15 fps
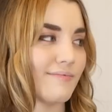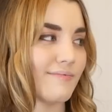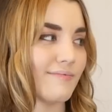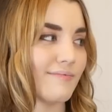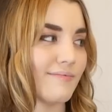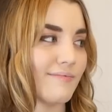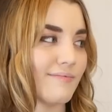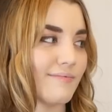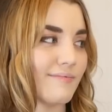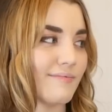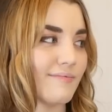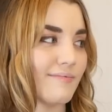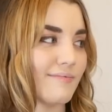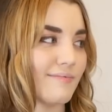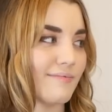
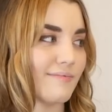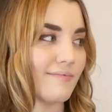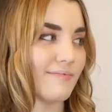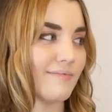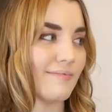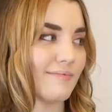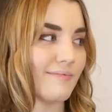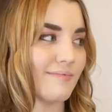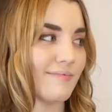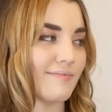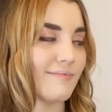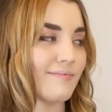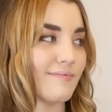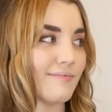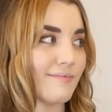
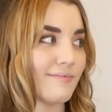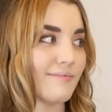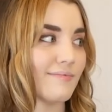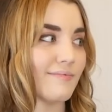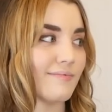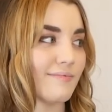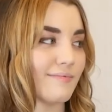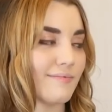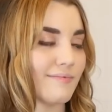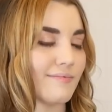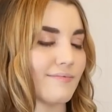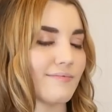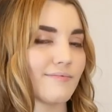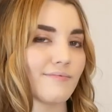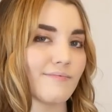
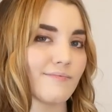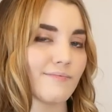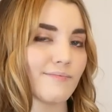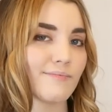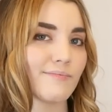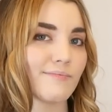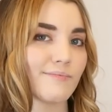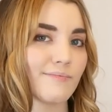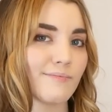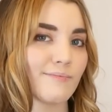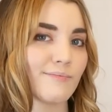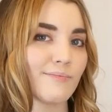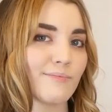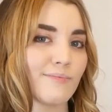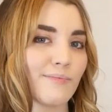
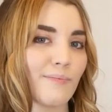[no speech]